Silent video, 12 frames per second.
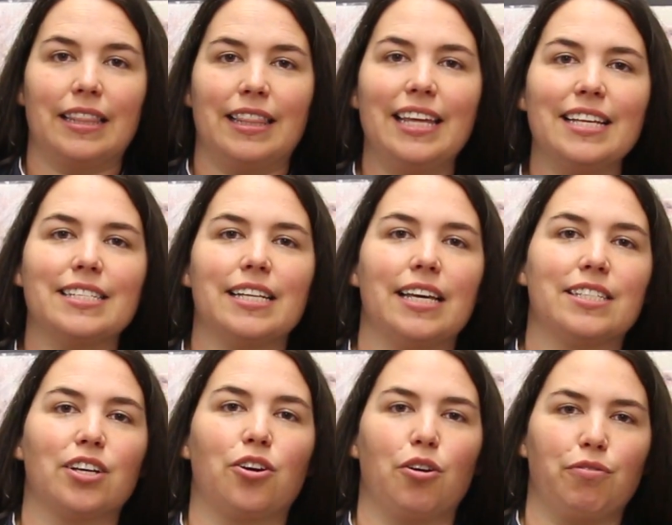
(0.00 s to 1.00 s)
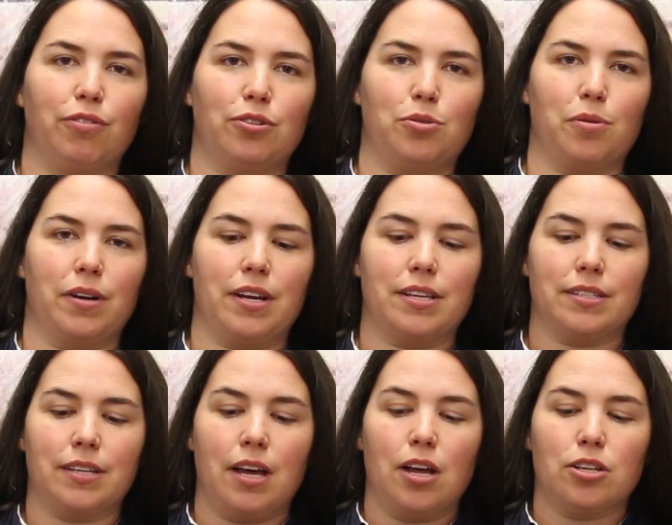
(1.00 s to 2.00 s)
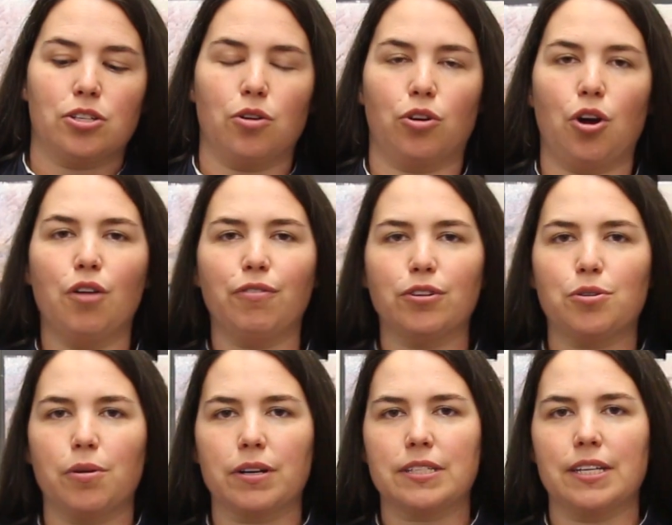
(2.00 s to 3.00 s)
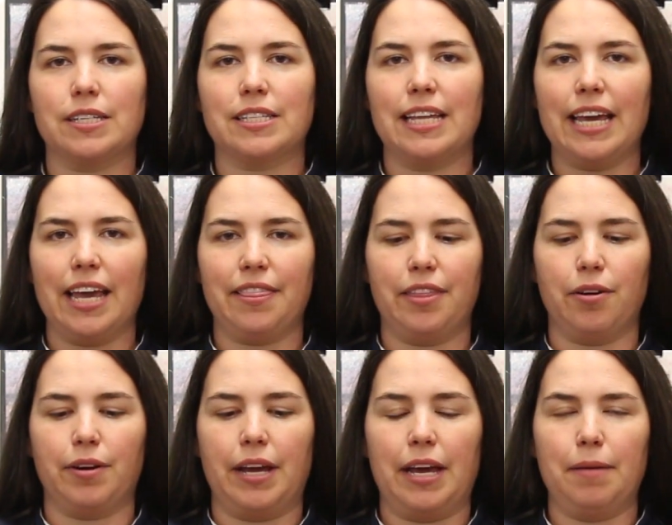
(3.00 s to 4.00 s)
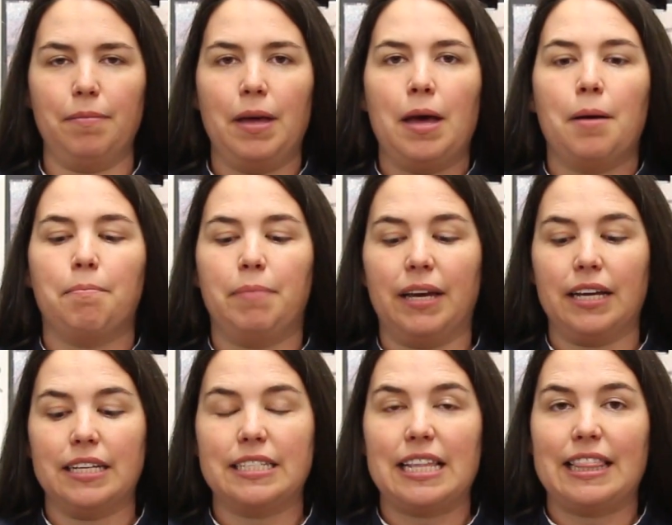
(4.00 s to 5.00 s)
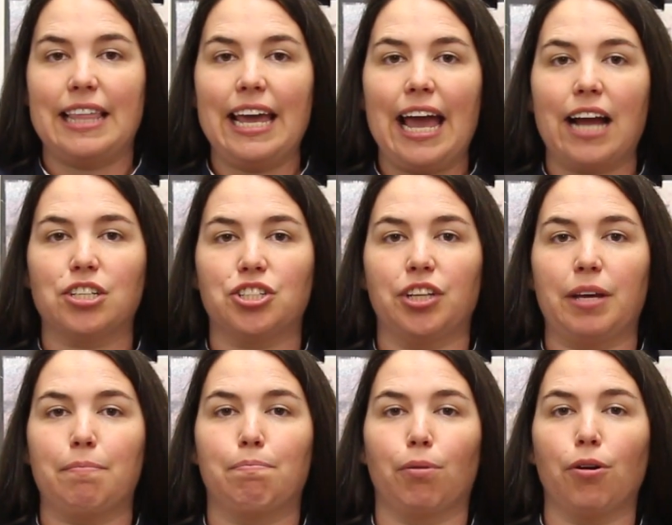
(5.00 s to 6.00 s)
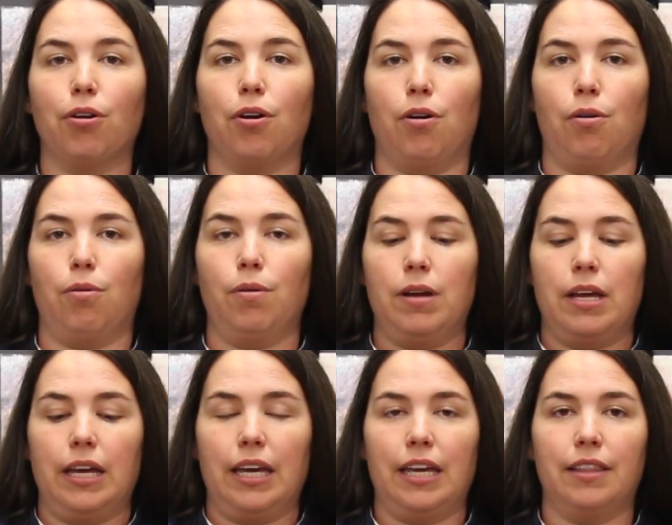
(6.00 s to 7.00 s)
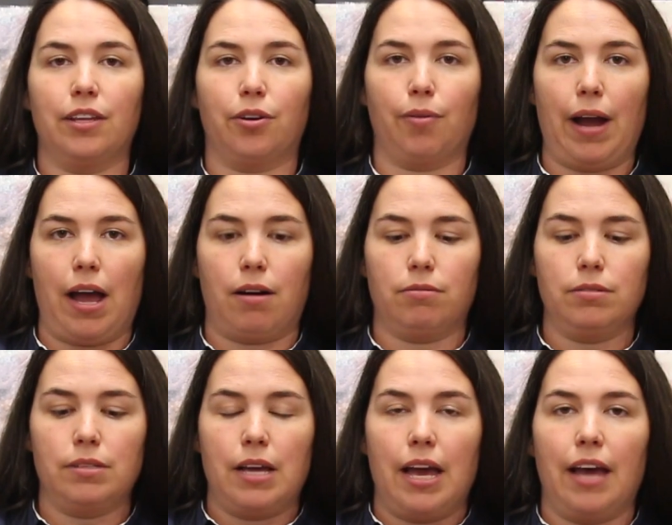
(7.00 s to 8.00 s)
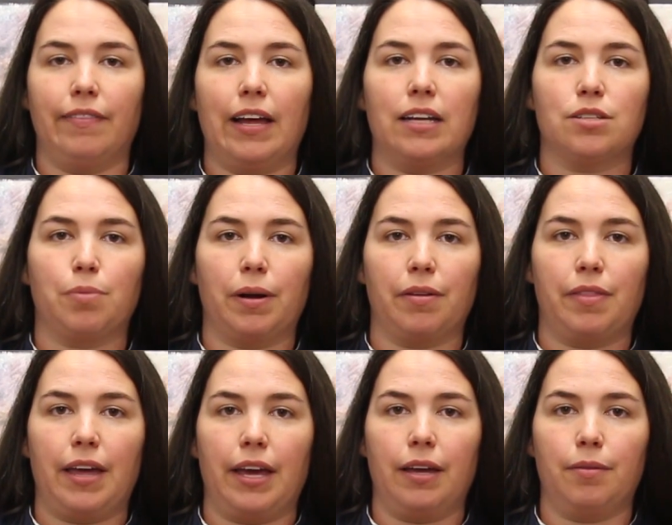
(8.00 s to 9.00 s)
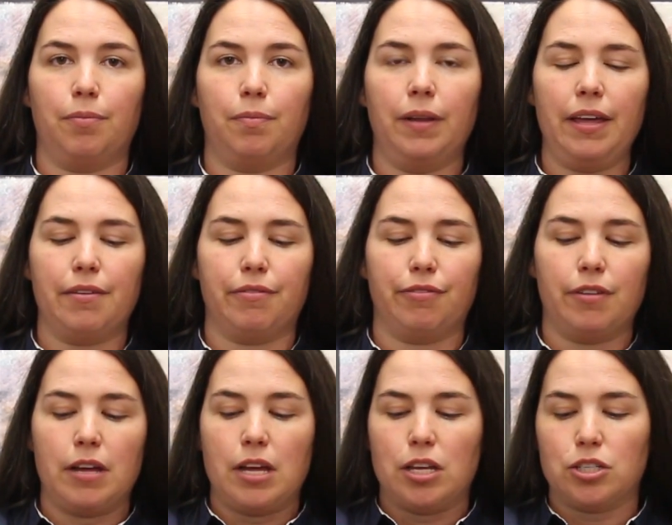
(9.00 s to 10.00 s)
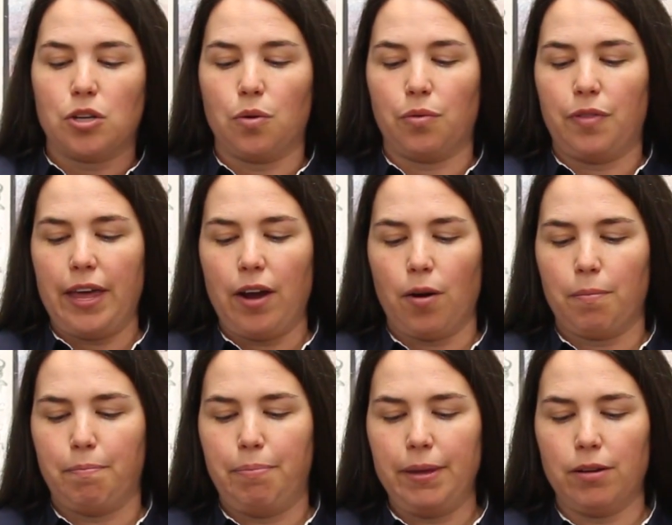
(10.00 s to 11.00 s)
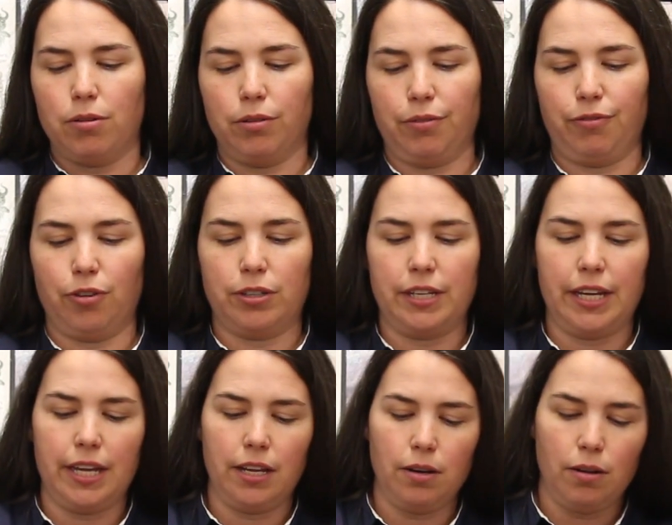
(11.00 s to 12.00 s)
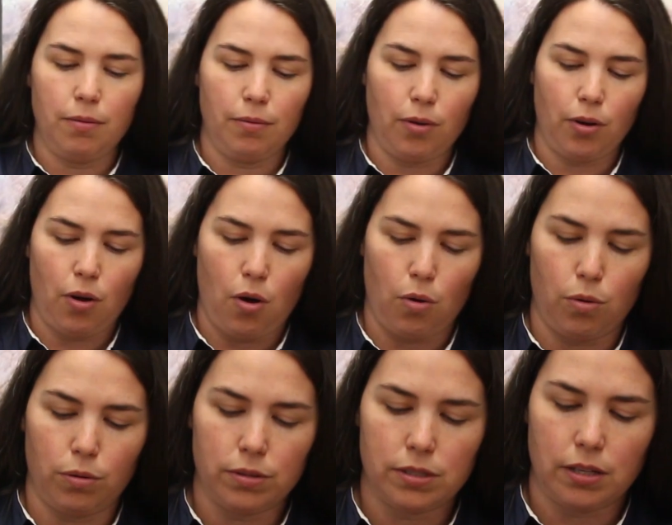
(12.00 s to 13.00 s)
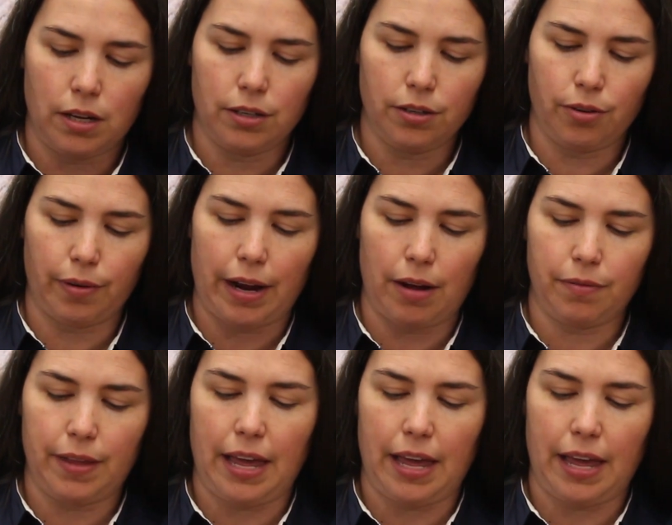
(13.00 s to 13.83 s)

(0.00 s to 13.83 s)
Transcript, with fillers: This is a gopher tortoise. So gopher tortoises, they get their name because they actually burrow in the ground, and that is where they live. So they are built for digging holes underground.